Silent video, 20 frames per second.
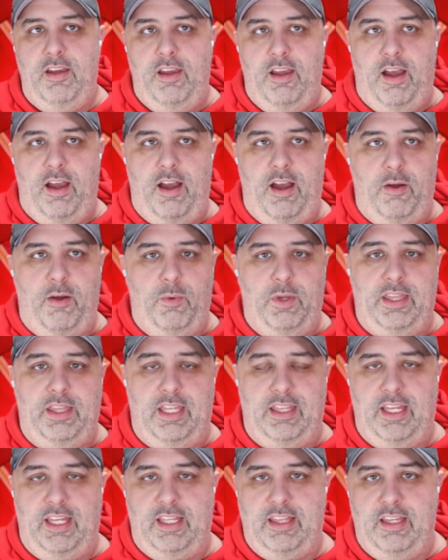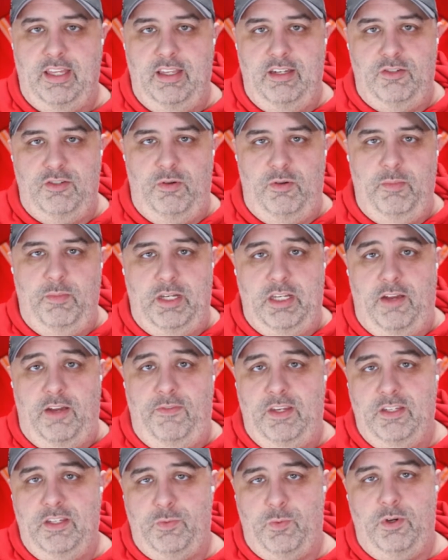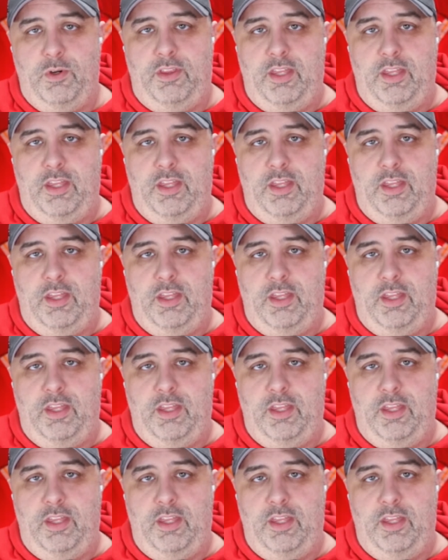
what they think that Trent McDuffie is worth.